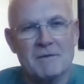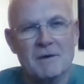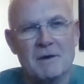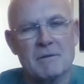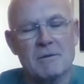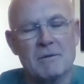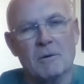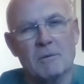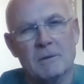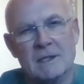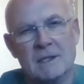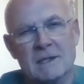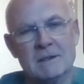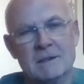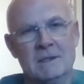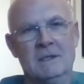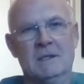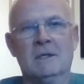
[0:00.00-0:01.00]
And I thought,
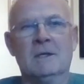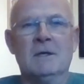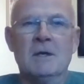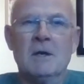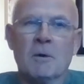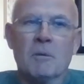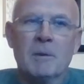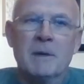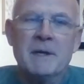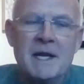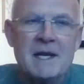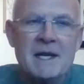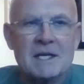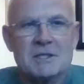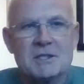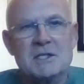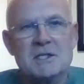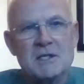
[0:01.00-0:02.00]
well, we didn't
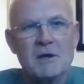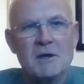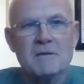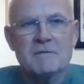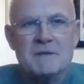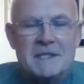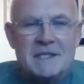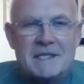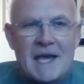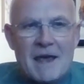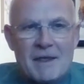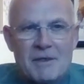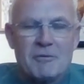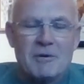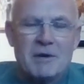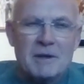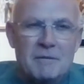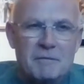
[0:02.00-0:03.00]
actually serve
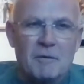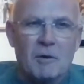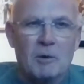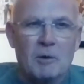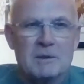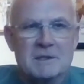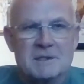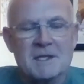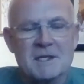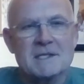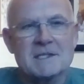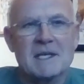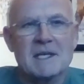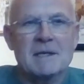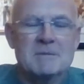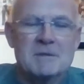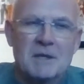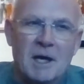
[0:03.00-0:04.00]
together in the Falklands at the
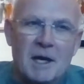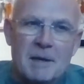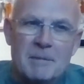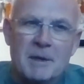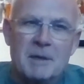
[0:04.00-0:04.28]
same time,